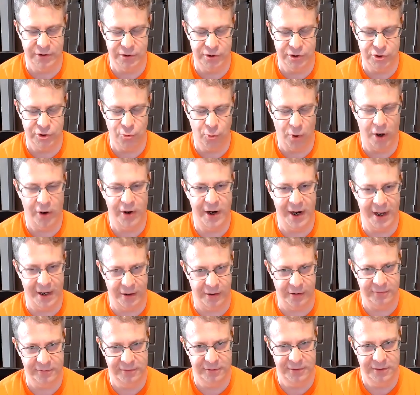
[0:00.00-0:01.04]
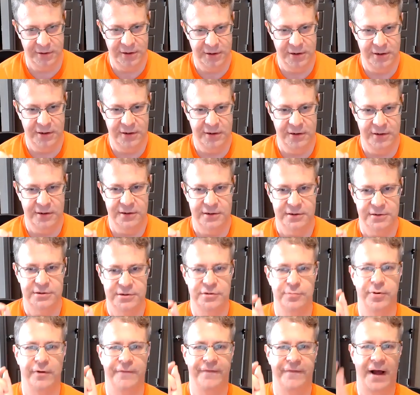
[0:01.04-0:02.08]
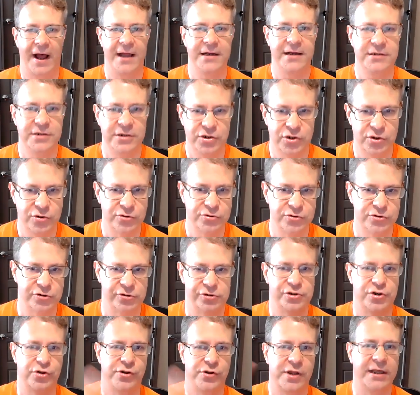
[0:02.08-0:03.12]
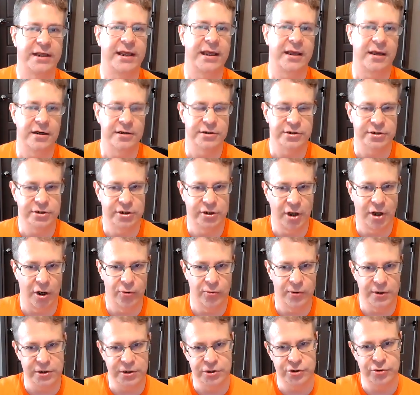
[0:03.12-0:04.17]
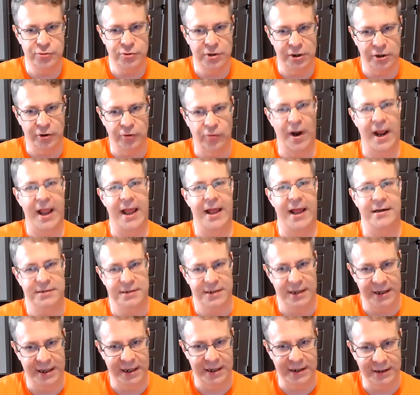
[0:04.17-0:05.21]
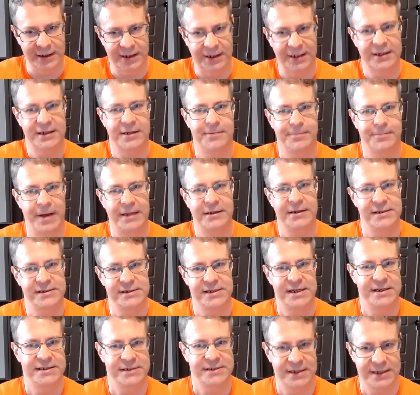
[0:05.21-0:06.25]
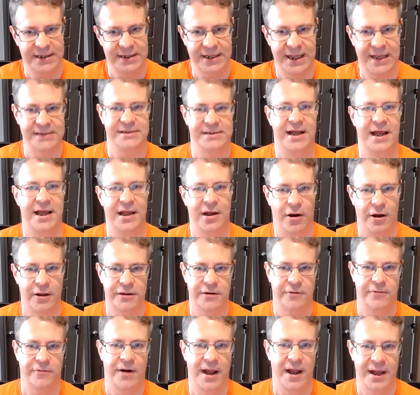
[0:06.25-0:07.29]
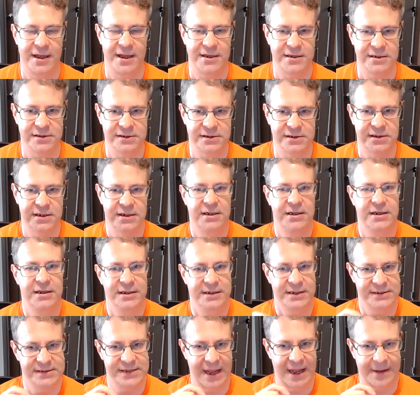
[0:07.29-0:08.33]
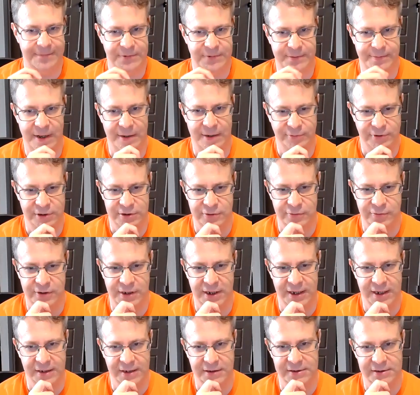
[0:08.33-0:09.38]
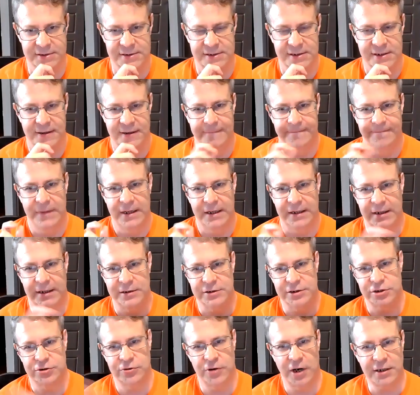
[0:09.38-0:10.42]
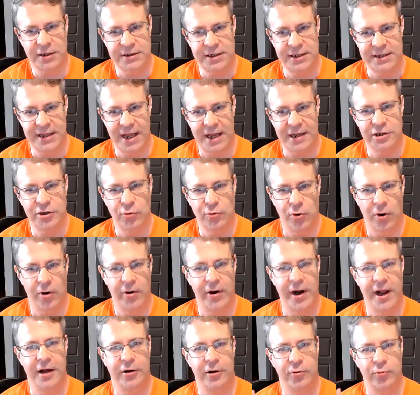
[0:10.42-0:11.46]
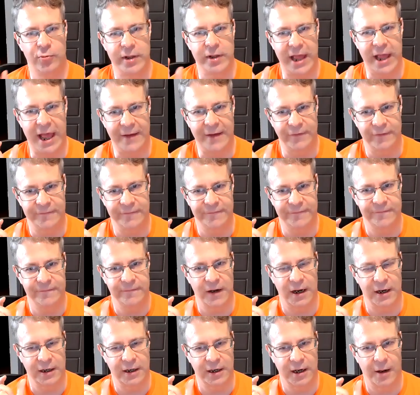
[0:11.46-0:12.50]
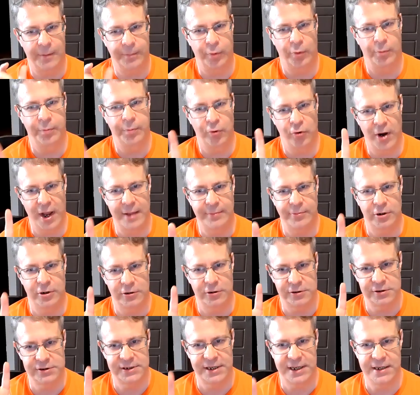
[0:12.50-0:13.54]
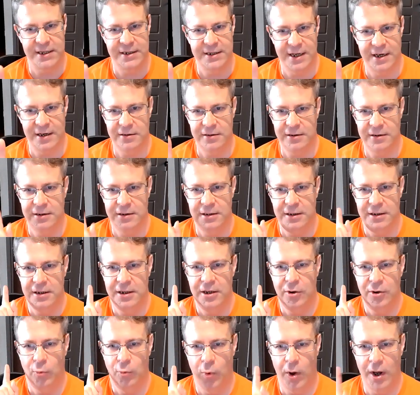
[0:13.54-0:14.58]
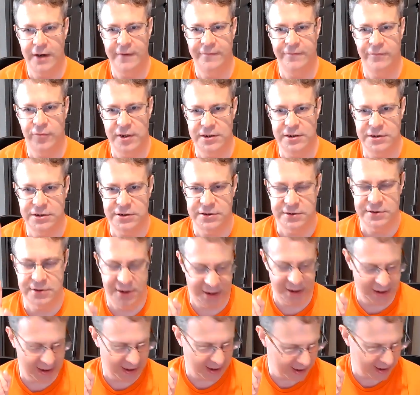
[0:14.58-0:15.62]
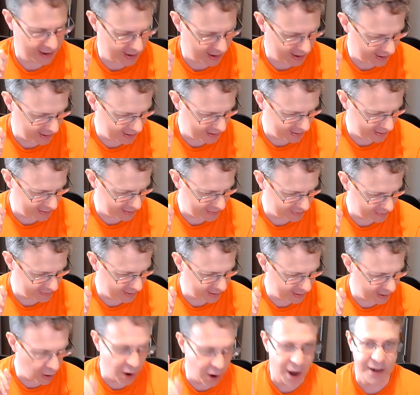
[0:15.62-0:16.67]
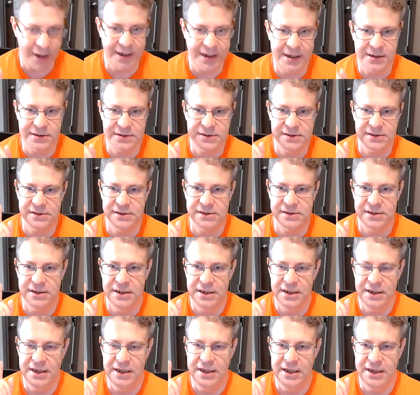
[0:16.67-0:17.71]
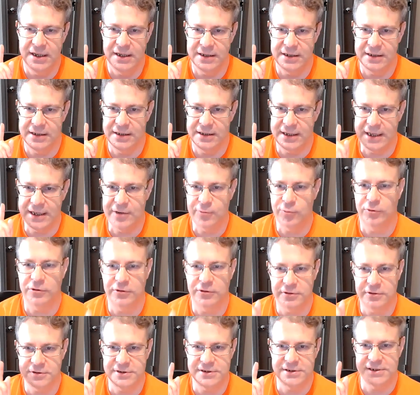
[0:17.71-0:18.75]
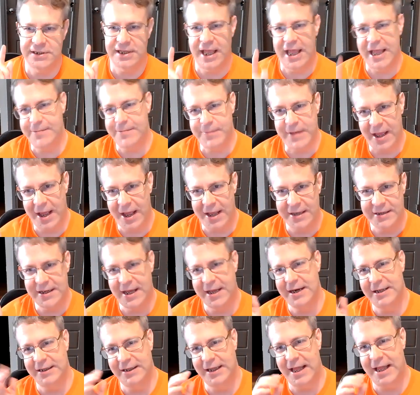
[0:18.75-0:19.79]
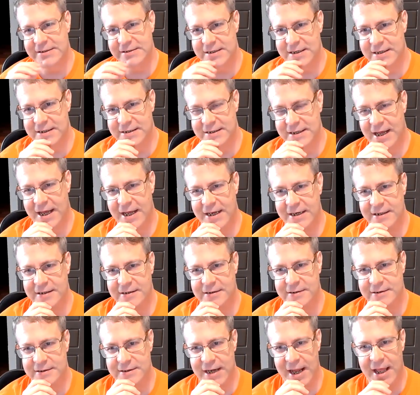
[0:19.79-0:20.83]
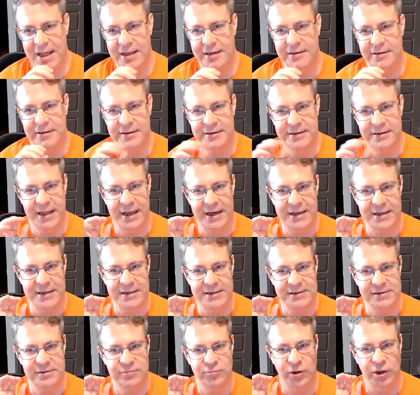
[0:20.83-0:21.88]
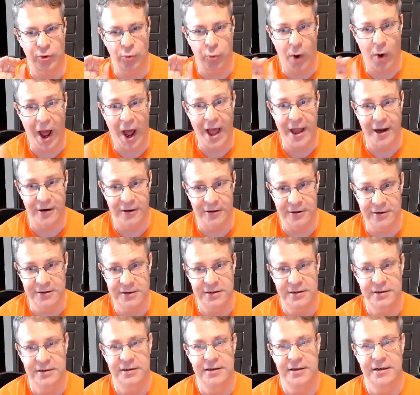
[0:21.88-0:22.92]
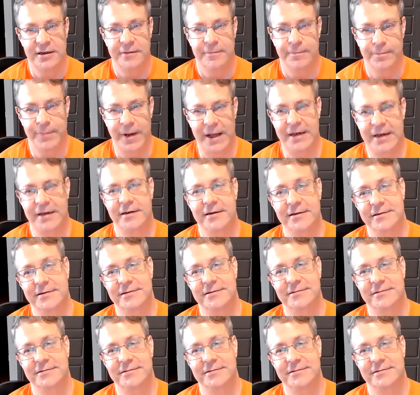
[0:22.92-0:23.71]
URL to provide to users so they can go and do the grant. They can click the button that says, yes, I authorize this app to be able to do things. Constructing that URL, we have a couple parameters in there, one of which is the audience equals api.atlassian.net that is required, but